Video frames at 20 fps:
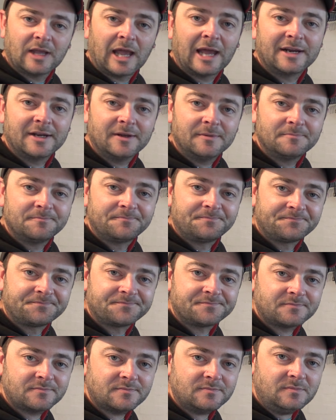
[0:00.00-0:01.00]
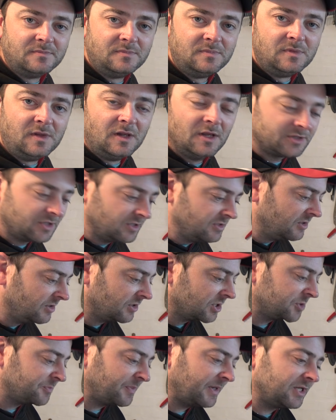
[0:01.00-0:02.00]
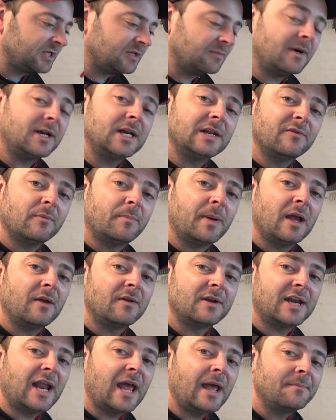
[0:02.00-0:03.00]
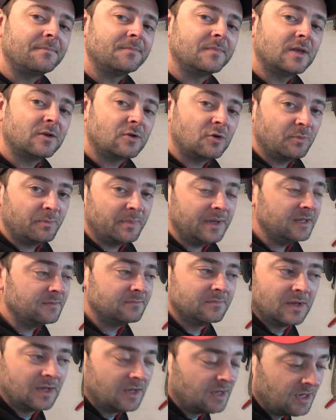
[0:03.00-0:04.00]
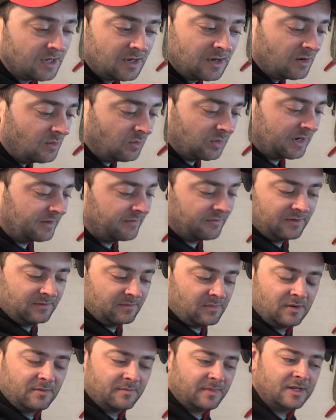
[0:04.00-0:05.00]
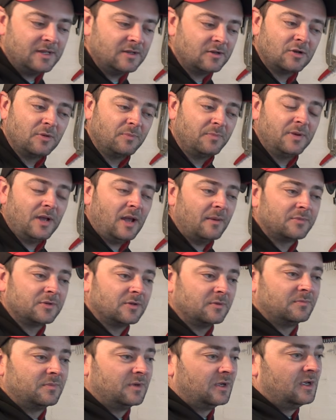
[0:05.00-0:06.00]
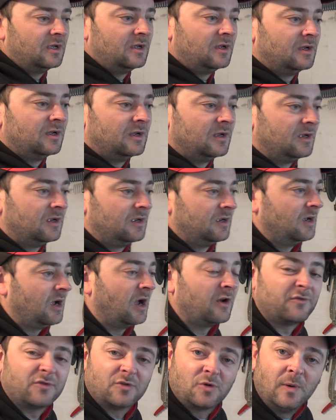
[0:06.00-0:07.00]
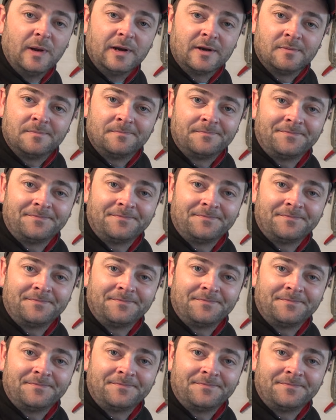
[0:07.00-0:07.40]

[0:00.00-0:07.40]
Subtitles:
had it. So you got to spend some money repairing that. That could be whatever it might be. It could be up to 100 quid.